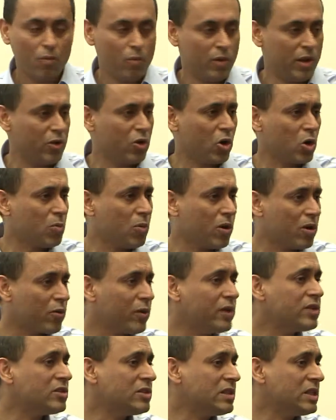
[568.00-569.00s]
When I talk about
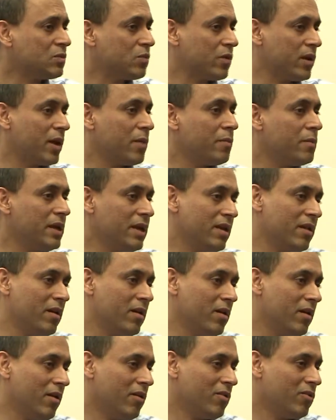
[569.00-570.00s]
richness, what I mean
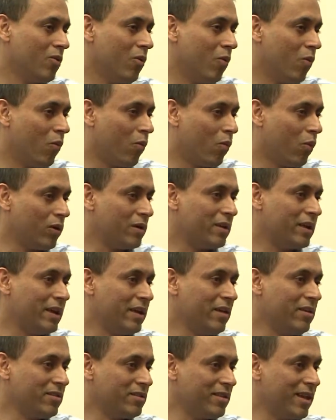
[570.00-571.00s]
is, what
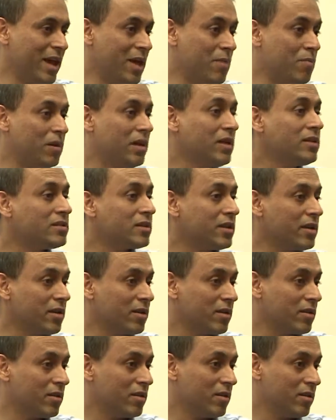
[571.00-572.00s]
is the ability
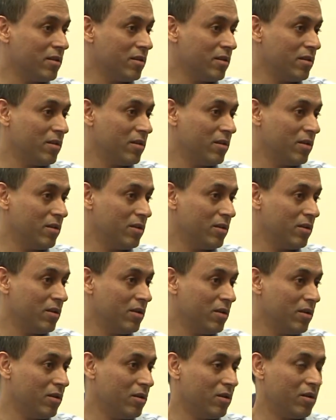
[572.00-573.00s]

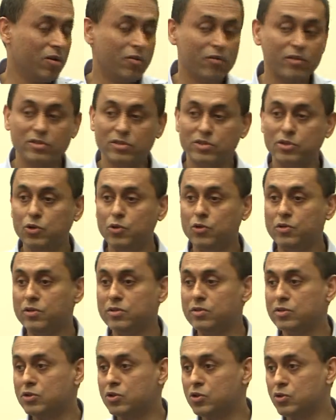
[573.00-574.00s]
of
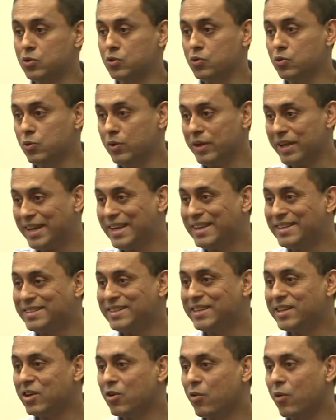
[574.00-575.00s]
institutions to
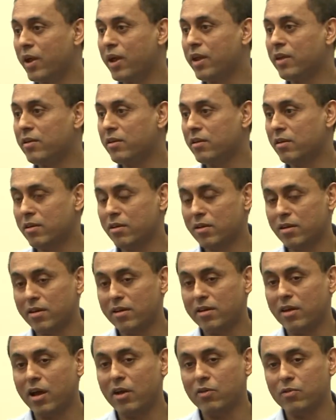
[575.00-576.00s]
integrate
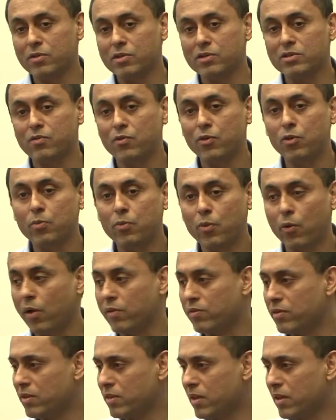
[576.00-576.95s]
diverse viewpoints?